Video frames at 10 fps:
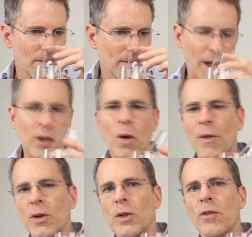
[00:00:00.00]
You know,
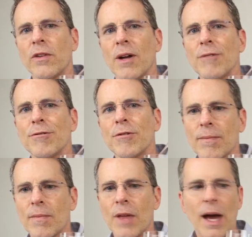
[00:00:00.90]
they're close enough
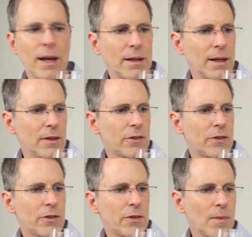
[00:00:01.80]
that
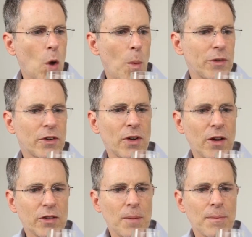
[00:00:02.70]
it's almost a
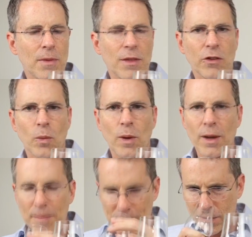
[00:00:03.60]
toss-up. This
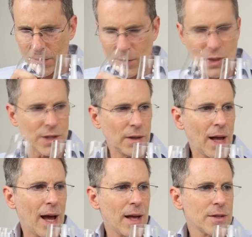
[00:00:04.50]
one still
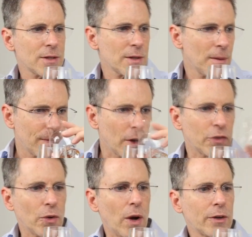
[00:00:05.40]
has a
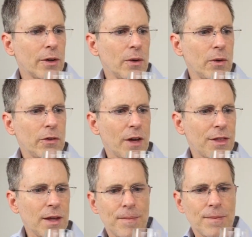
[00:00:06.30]
stronger nose, I
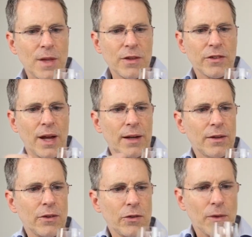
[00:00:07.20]
think, than the Stagg
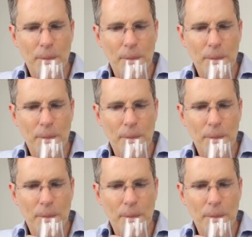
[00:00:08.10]
does.